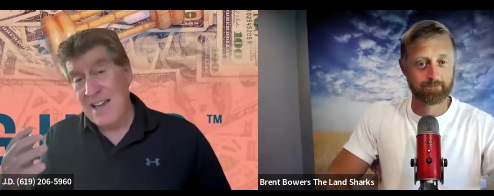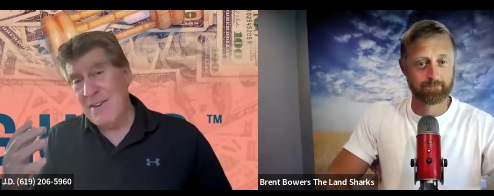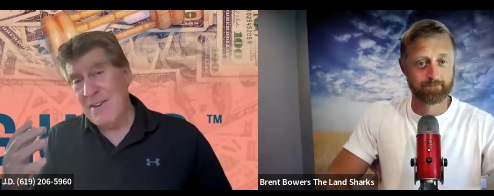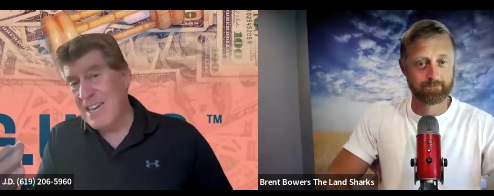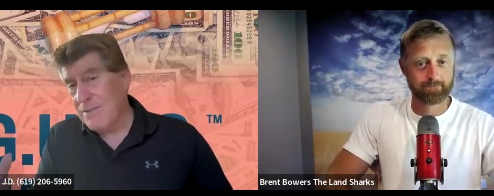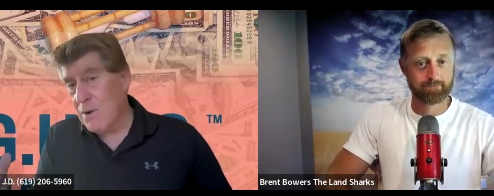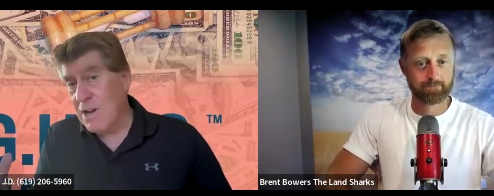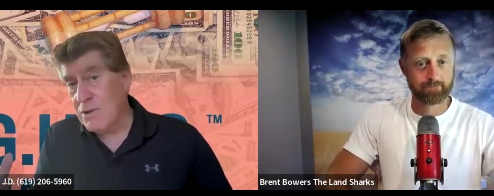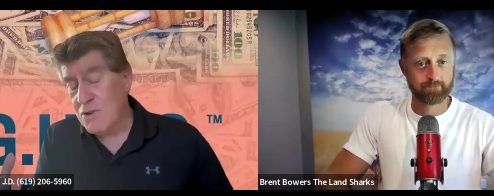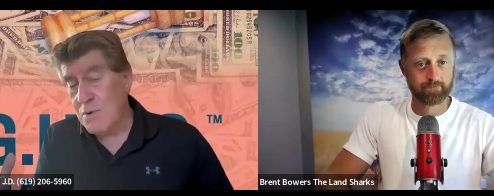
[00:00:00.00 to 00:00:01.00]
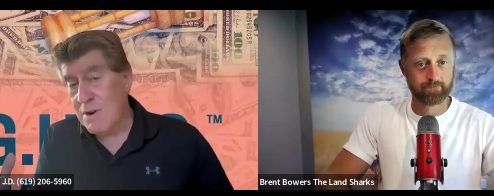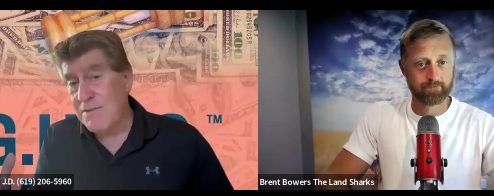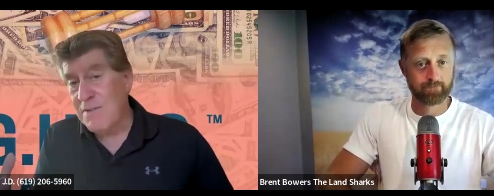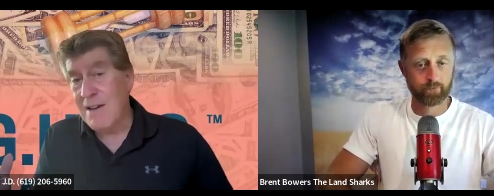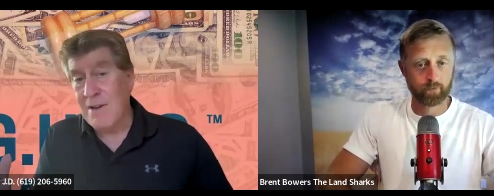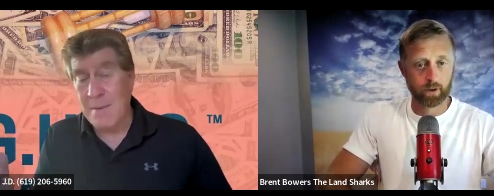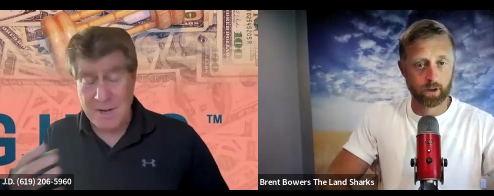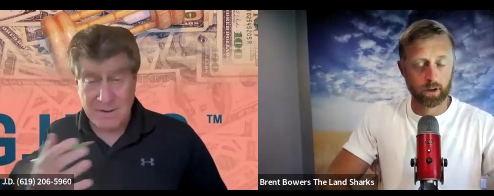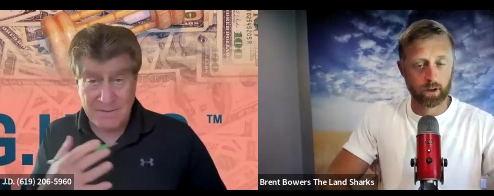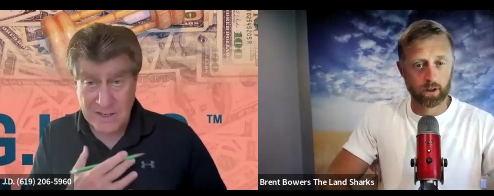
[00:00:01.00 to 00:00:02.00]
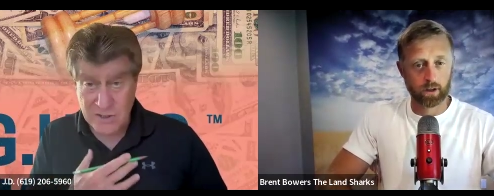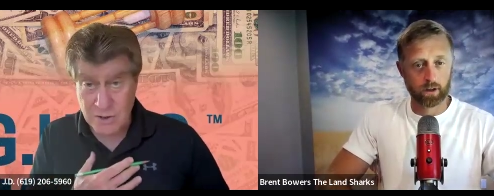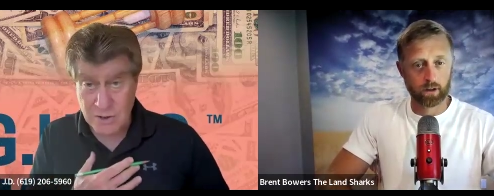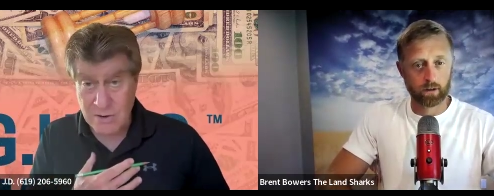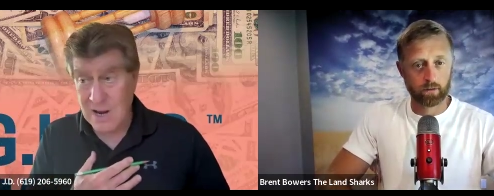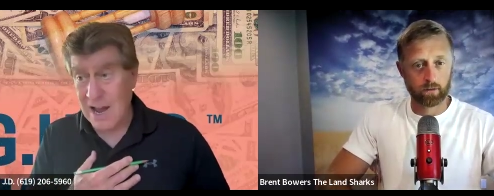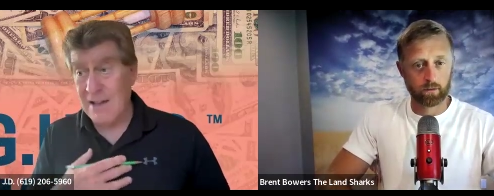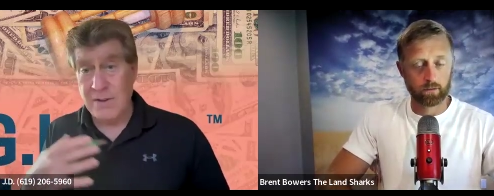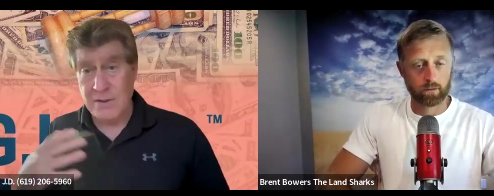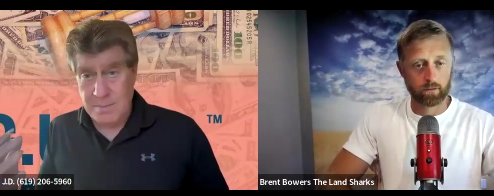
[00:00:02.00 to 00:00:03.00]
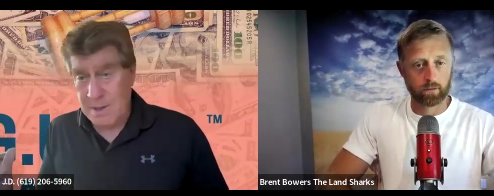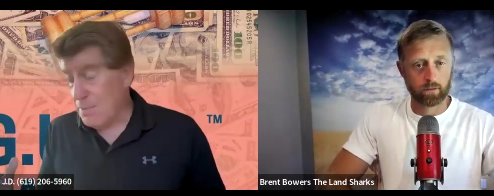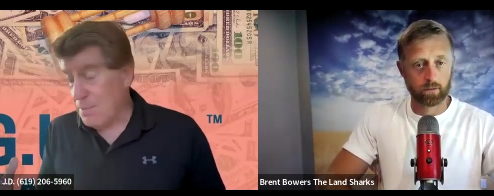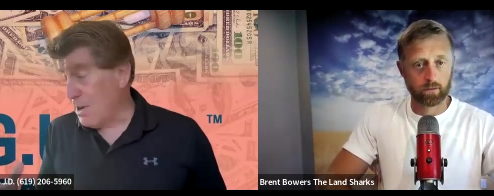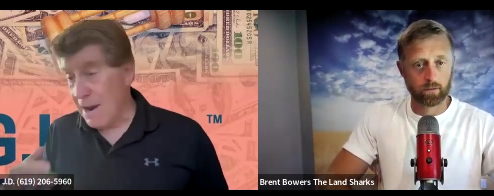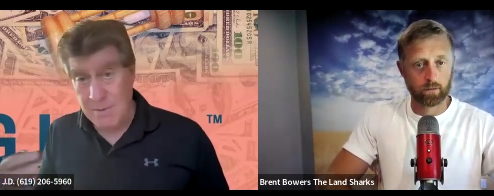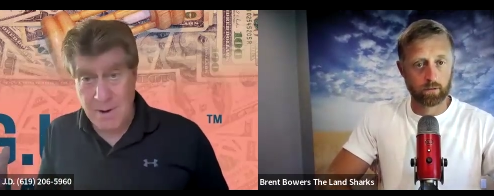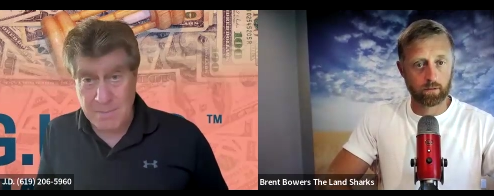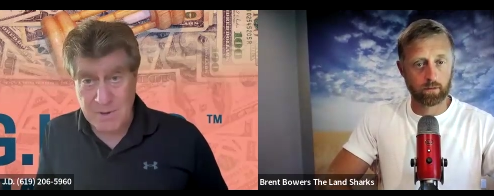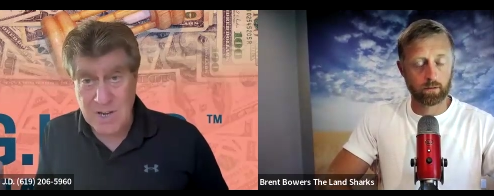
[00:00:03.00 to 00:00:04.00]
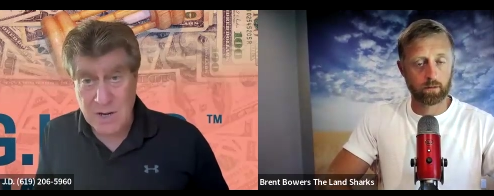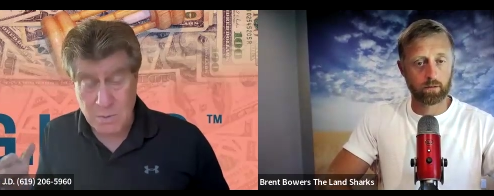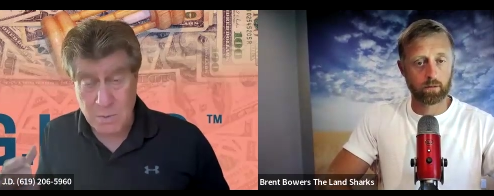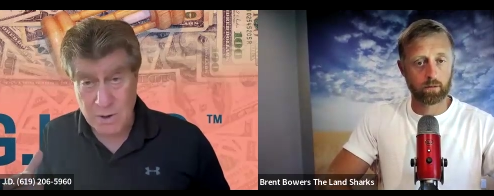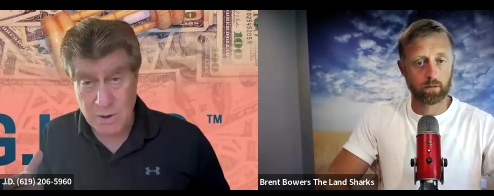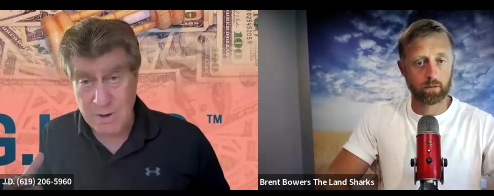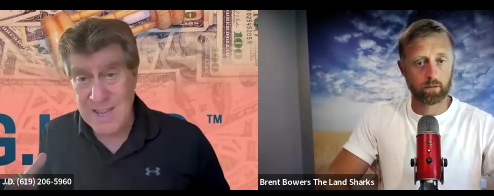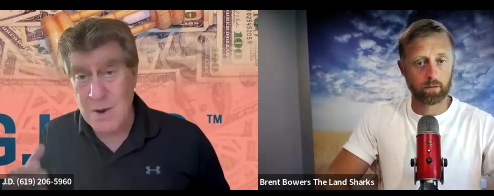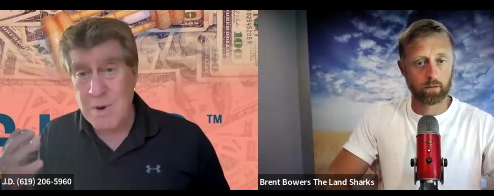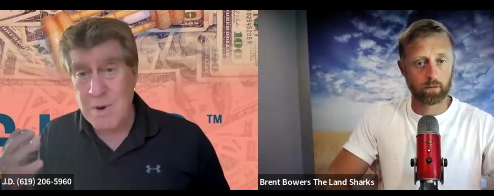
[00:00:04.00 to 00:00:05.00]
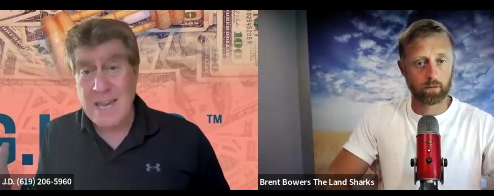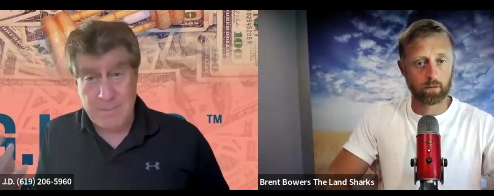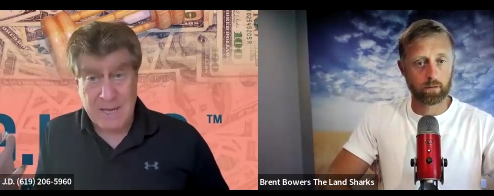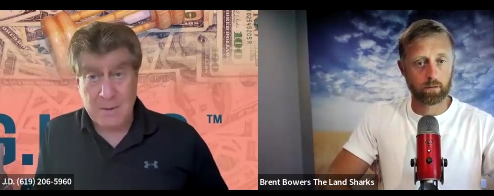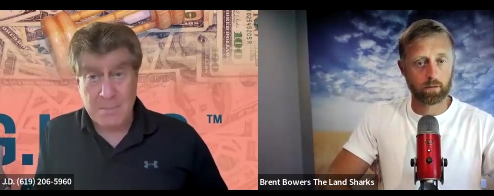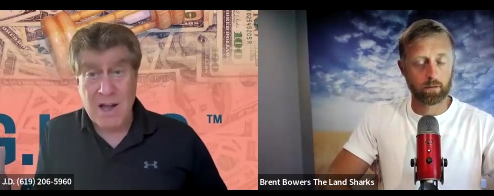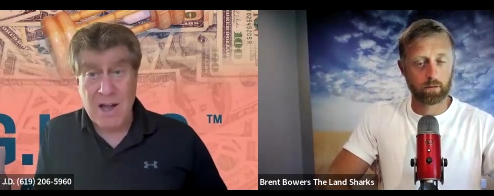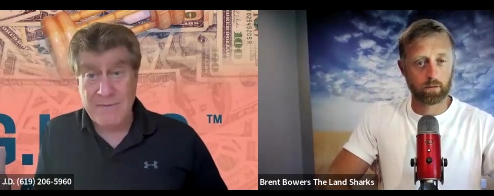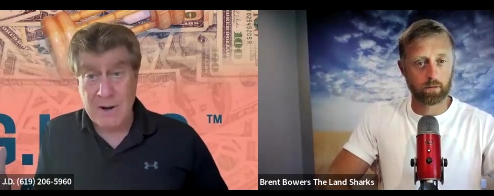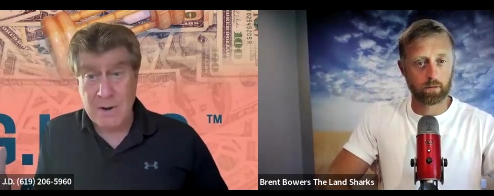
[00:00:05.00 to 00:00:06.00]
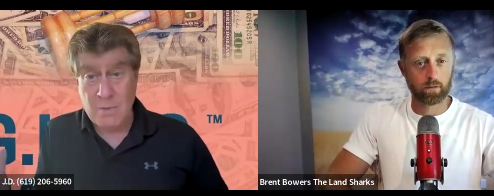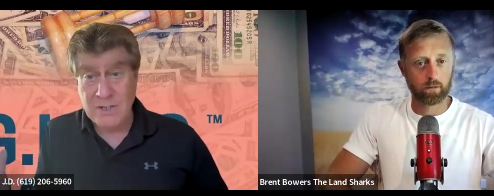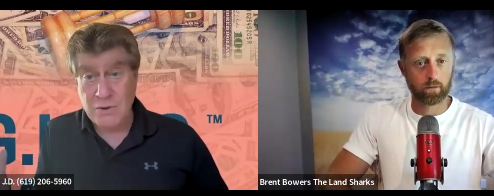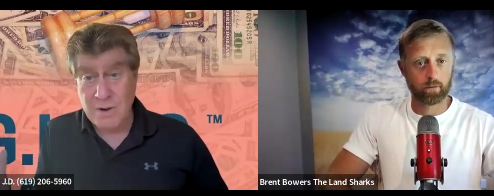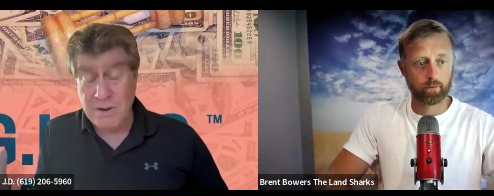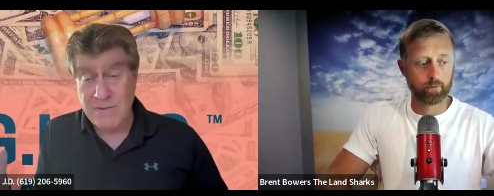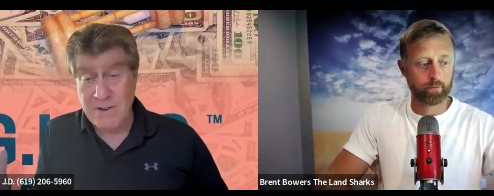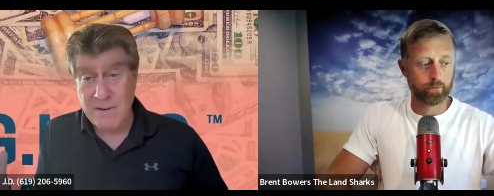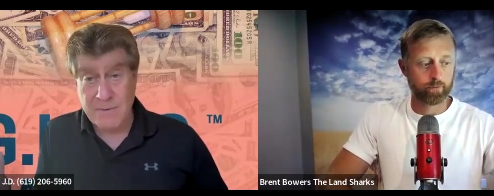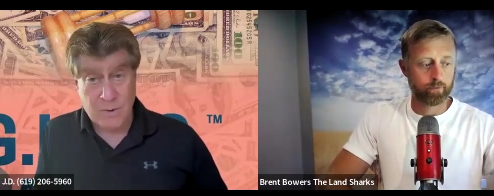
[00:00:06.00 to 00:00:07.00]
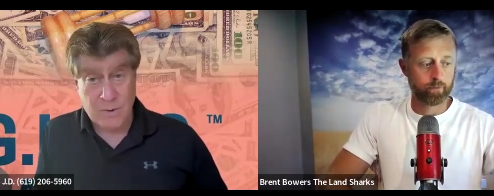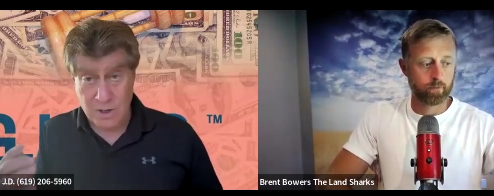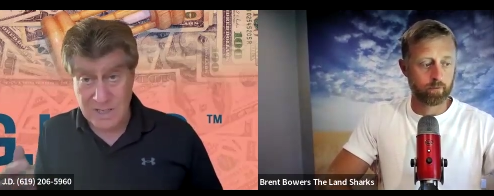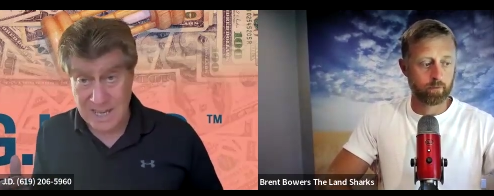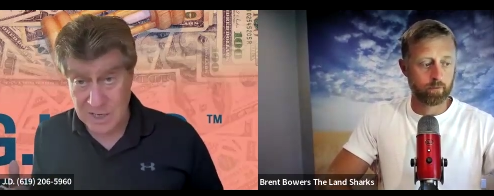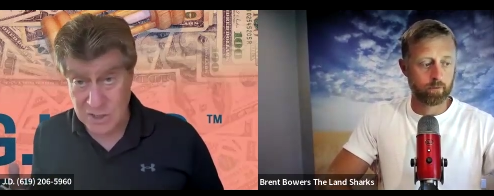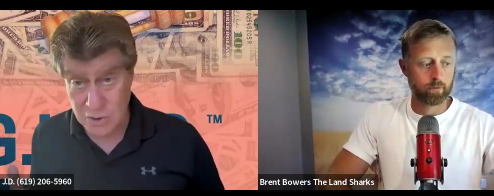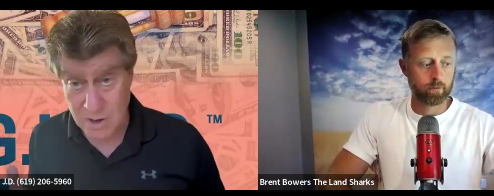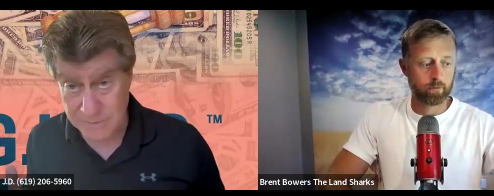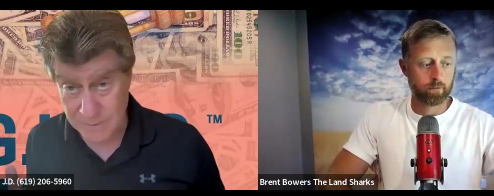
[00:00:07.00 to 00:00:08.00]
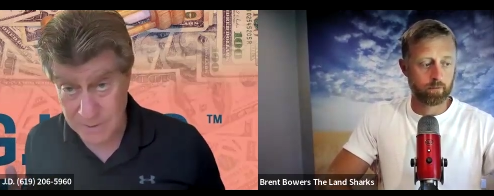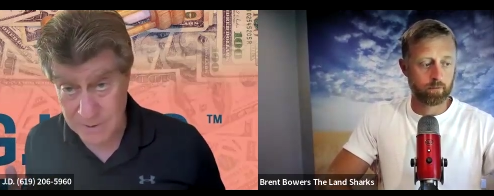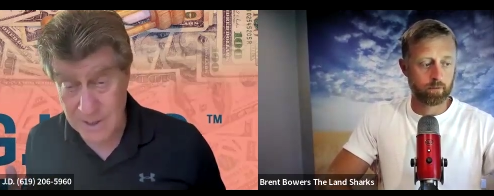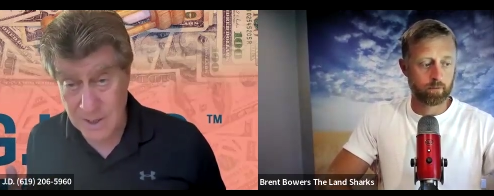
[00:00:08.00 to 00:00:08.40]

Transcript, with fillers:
Speaker 1: if I give you 125, I'm an investor. I have other people I represent and work with. We can't make a profit on 125 for an all cash offer.